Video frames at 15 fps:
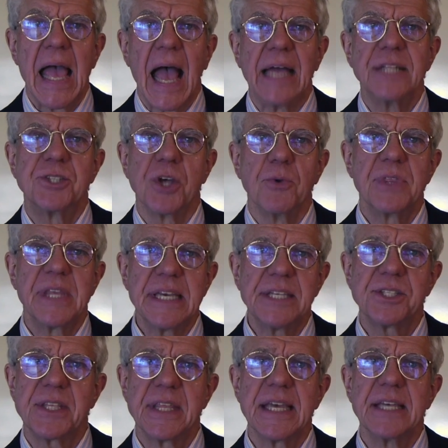And so
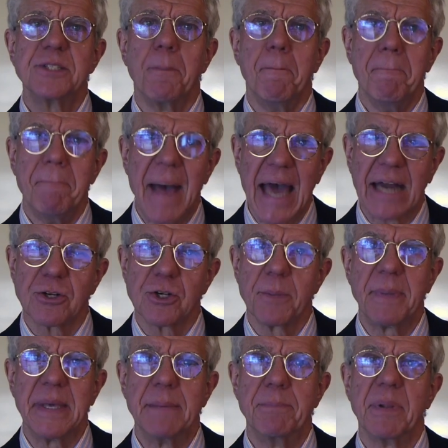these things matter to
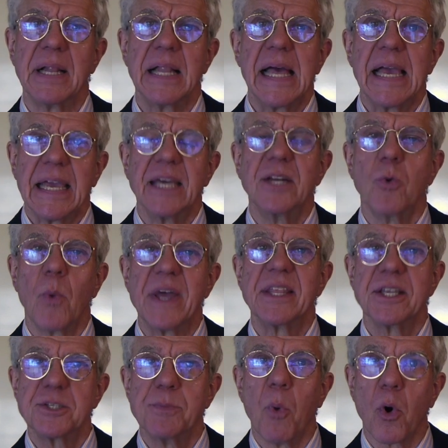people in a way
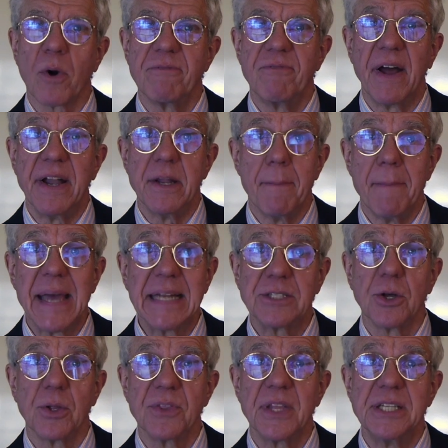that's more
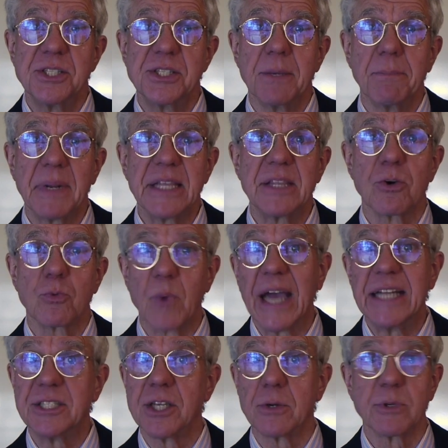fundamental than simply the
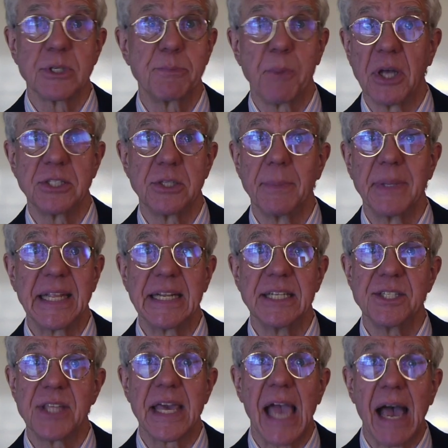rights and
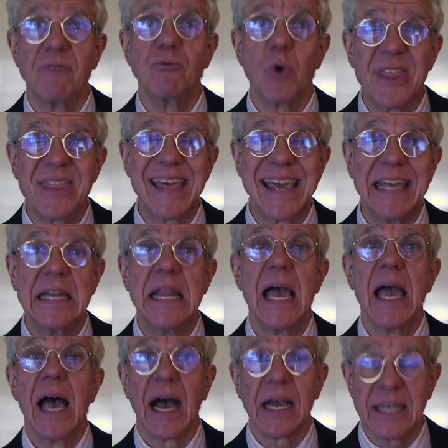responsibilities they have within
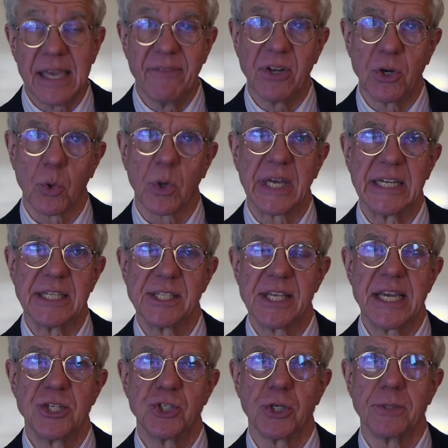a given
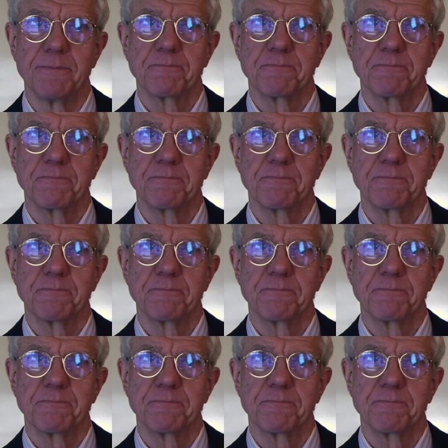organization.